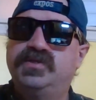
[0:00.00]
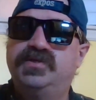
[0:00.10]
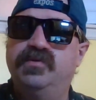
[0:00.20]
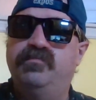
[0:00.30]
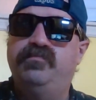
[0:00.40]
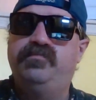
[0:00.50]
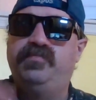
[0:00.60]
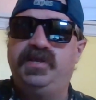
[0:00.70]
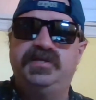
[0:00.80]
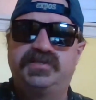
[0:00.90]
to
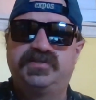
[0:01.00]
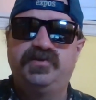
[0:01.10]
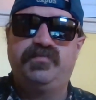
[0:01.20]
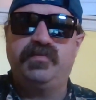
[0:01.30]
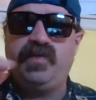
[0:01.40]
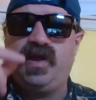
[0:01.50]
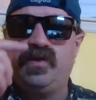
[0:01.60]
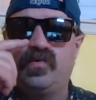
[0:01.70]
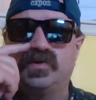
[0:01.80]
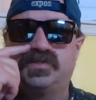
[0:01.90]
beat
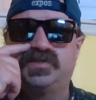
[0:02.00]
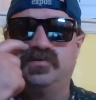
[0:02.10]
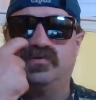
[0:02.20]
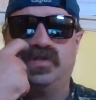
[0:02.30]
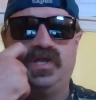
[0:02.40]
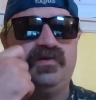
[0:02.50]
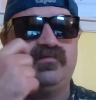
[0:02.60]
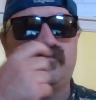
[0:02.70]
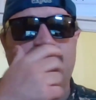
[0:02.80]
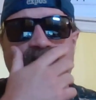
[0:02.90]
Superman or to
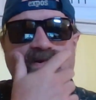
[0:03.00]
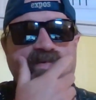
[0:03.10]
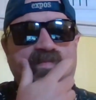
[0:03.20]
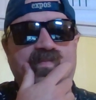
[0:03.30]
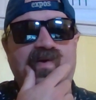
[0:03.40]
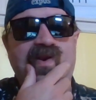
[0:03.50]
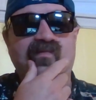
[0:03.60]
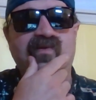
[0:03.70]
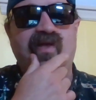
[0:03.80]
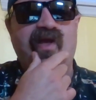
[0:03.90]
live or
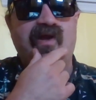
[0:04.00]
whatever the